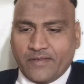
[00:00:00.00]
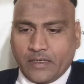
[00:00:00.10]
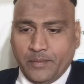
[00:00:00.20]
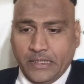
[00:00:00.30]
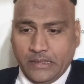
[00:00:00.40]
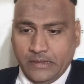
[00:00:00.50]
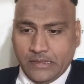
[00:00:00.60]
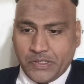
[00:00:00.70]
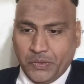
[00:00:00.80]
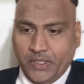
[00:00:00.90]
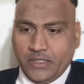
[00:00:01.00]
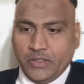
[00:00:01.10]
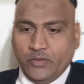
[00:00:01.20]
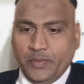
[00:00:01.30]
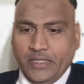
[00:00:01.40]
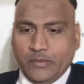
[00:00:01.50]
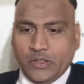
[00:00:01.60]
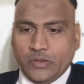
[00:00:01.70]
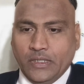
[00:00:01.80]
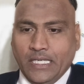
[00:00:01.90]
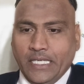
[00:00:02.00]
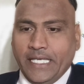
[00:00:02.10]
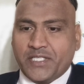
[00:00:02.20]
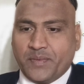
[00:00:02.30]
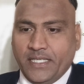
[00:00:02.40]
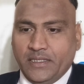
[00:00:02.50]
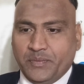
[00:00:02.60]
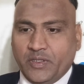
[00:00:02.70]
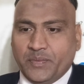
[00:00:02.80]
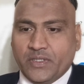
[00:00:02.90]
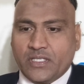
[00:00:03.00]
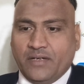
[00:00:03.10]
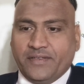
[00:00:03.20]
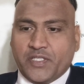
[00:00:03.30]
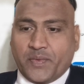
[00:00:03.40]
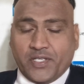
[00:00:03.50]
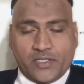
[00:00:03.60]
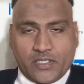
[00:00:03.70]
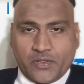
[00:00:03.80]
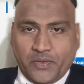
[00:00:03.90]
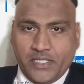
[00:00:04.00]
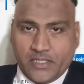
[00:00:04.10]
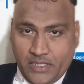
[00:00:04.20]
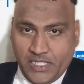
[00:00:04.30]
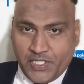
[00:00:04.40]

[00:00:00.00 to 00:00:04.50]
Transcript: after completing this unit, you will be able to explain the purpose of inspirational stories.